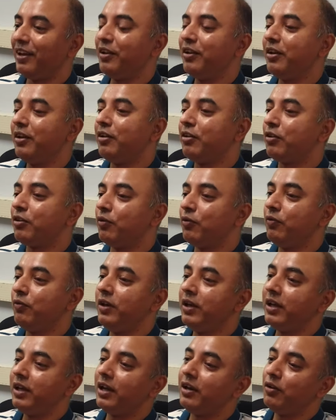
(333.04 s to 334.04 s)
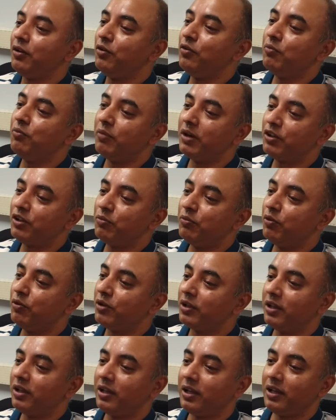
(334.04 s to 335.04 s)
Right? So we can do much
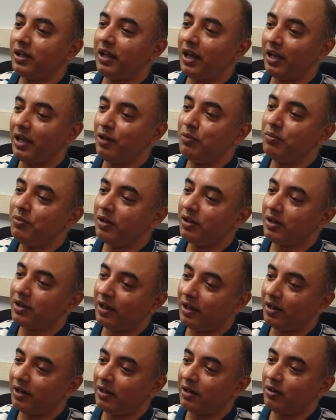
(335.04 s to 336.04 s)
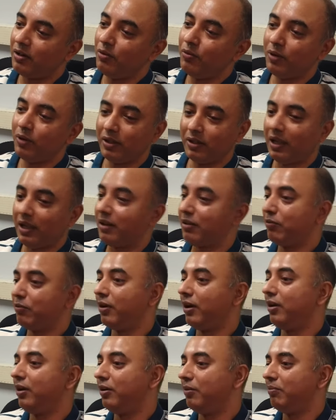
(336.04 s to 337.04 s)
more than an animal can do, and
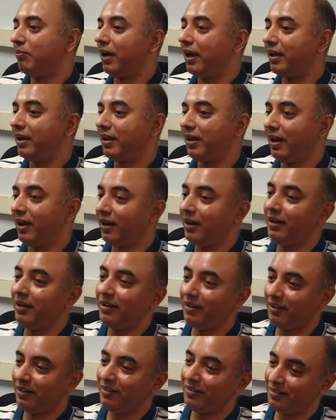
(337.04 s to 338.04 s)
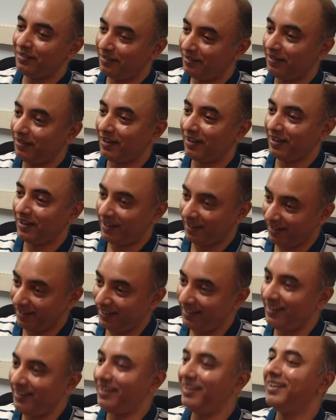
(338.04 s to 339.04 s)
that's why mankind is a
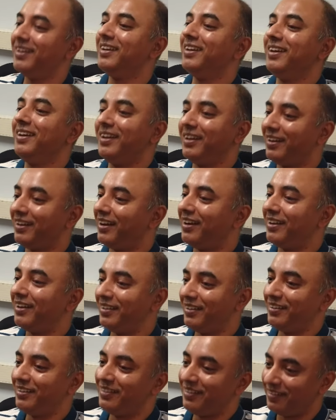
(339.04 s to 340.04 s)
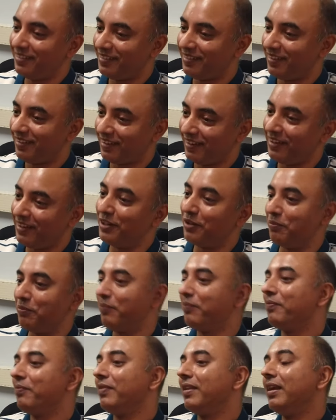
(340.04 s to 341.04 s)
kind rather than just a
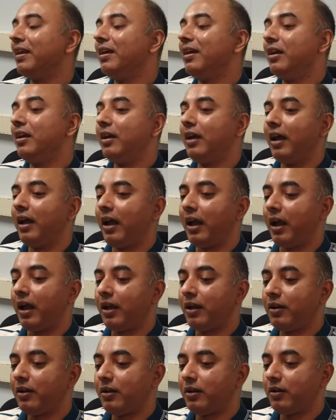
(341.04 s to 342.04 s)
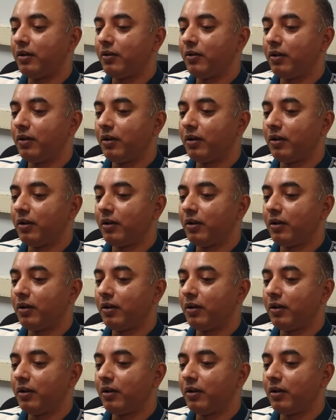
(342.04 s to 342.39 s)
kingdom. And